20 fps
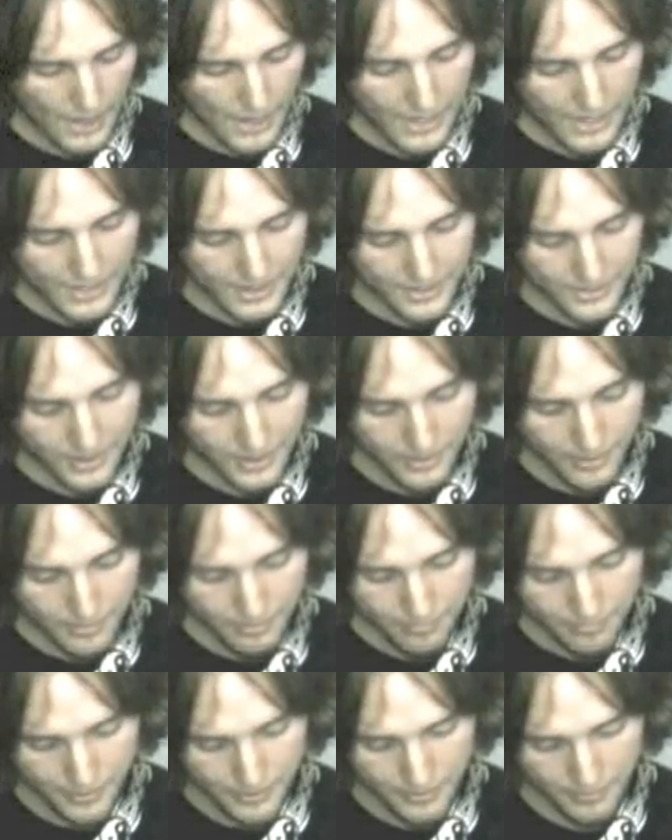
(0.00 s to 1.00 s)
and the
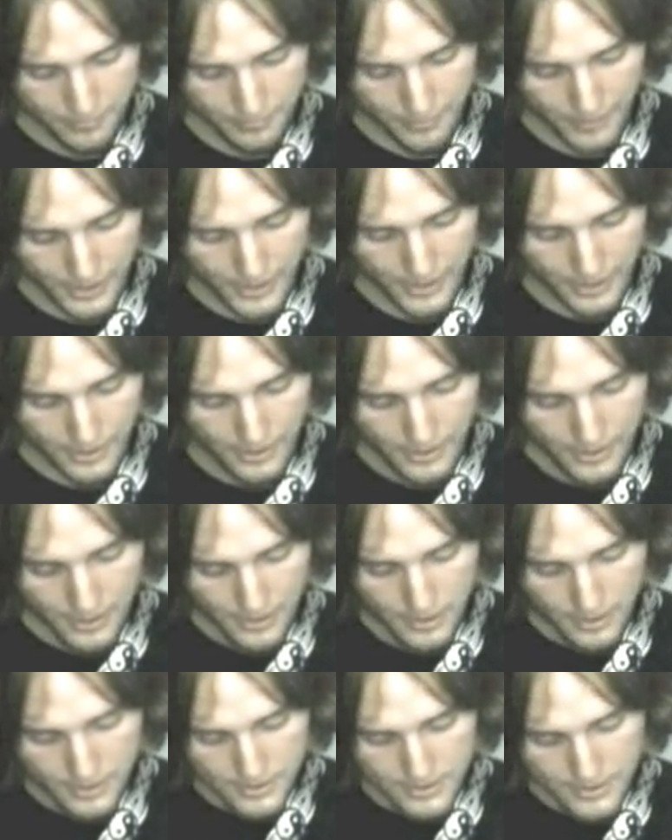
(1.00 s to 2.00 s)
5th fret,
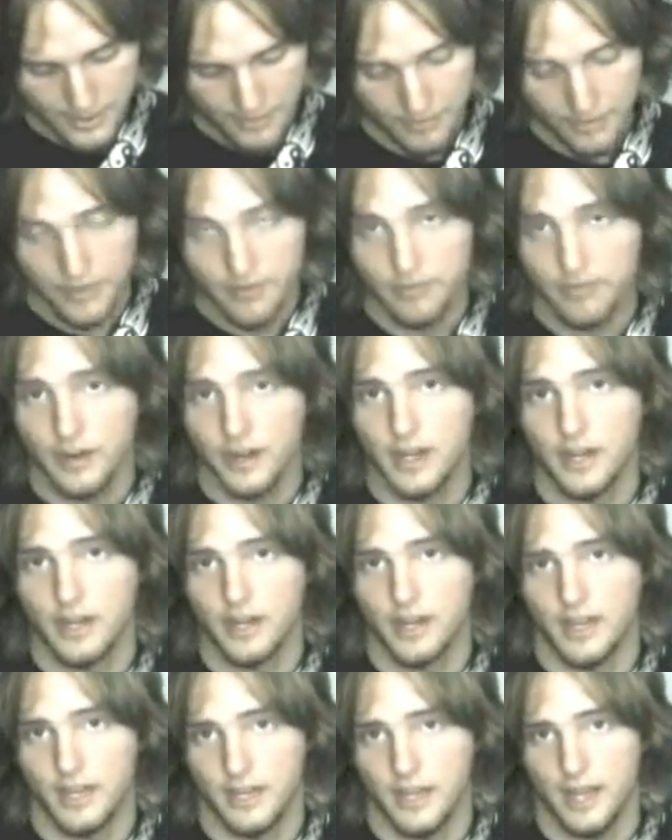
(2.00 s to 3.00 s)
7th fret,
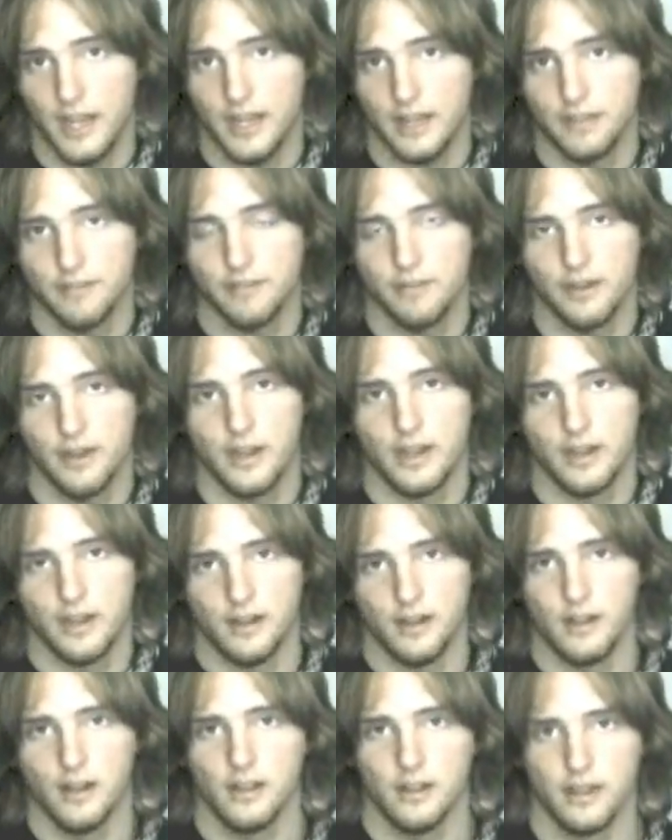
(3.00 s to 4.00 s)
and 8th
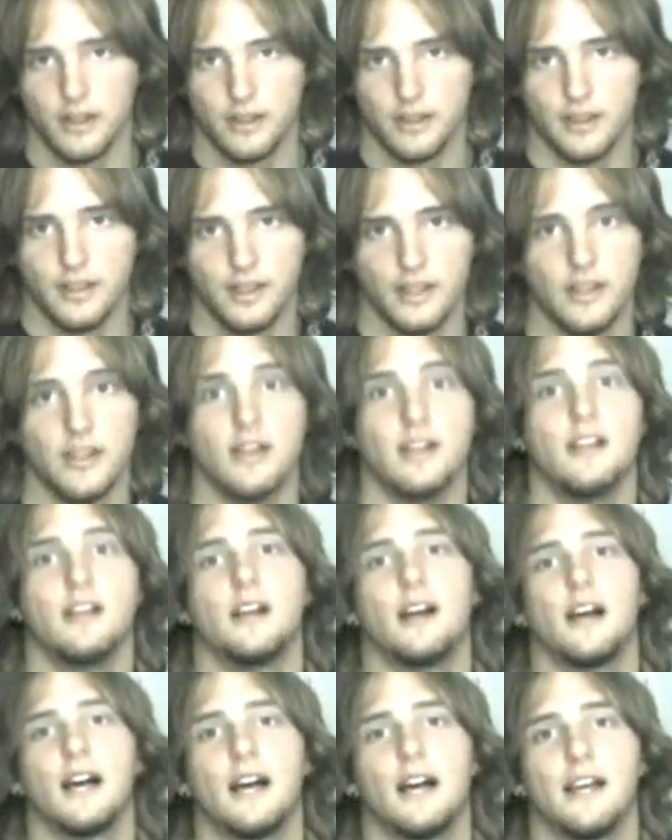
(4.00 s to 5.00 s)
fret on the
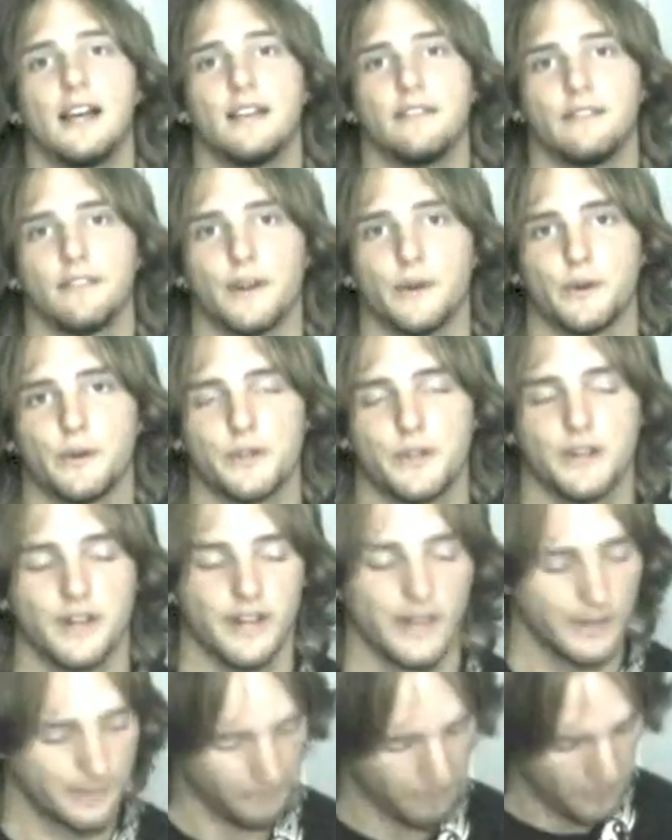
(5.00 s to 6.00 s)
high 1st
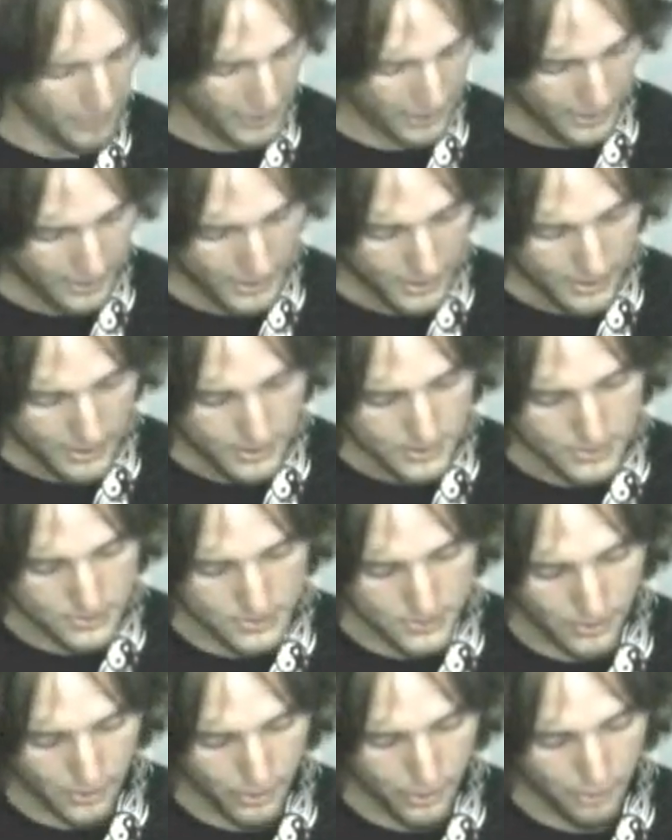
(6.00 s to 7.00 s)
string.
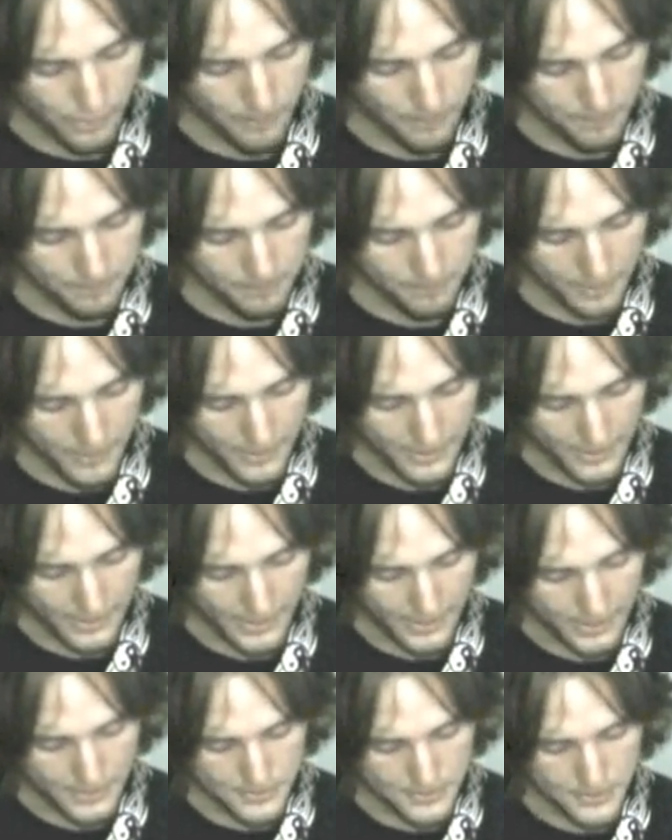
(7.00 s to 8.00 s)
So
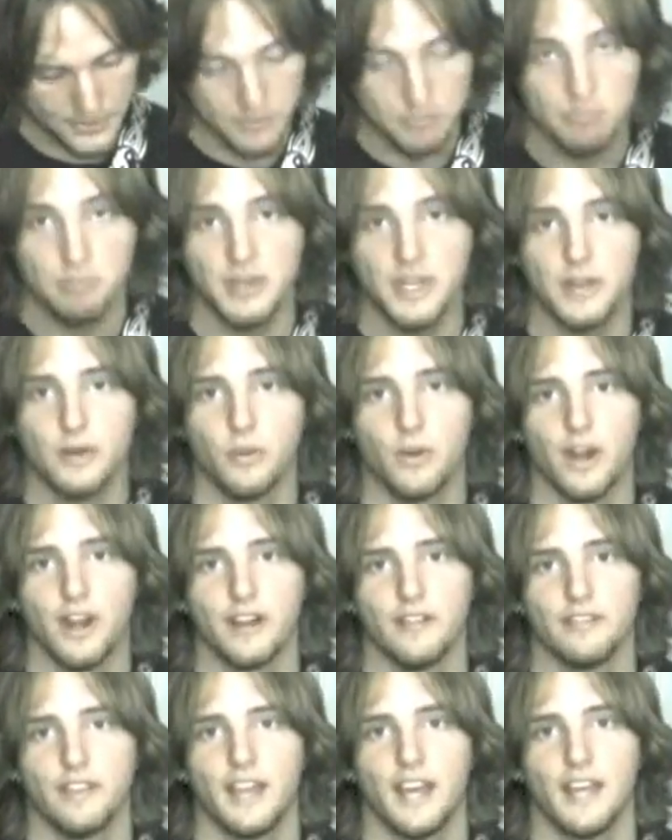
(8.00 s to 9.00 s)
again, just be
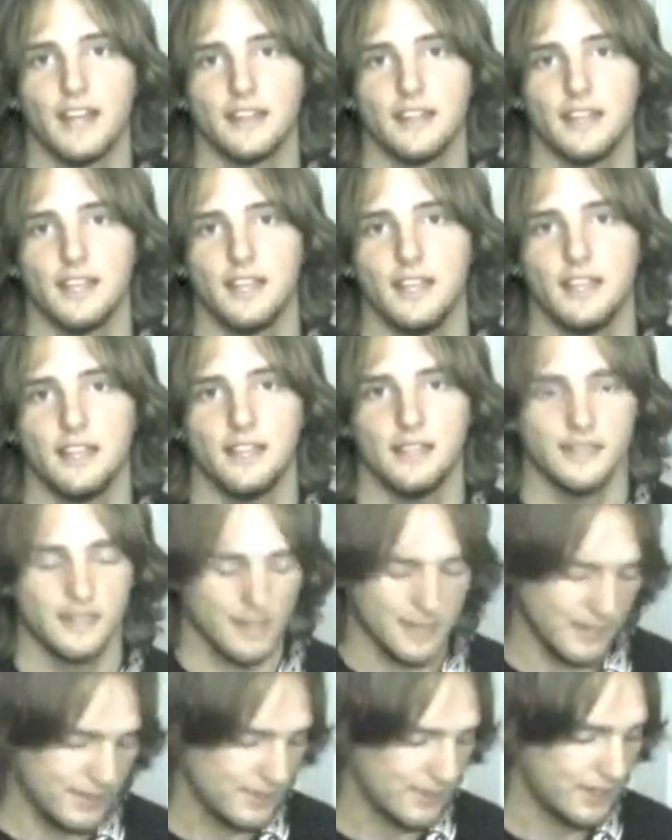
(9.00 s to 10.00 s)
aware of that. The key
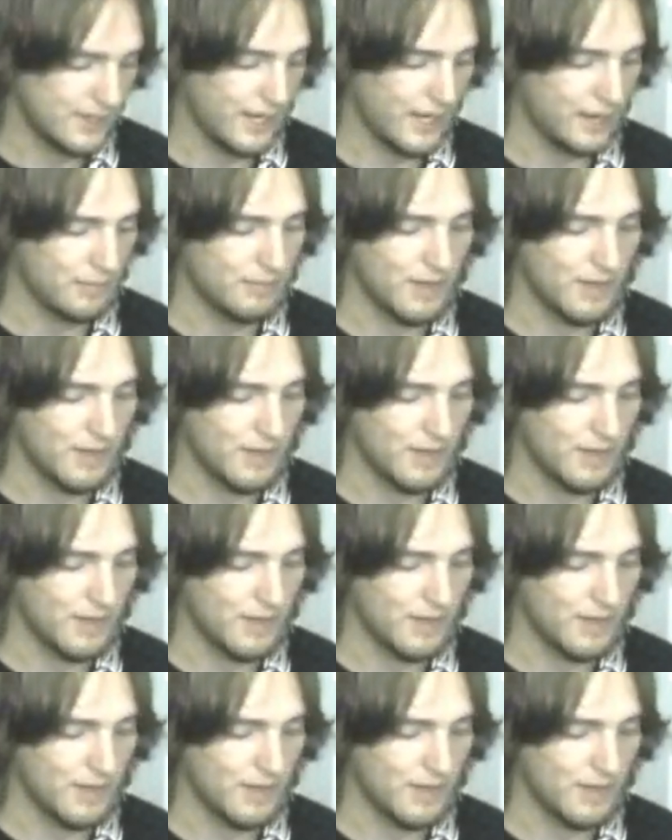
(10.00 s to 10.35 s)
is in A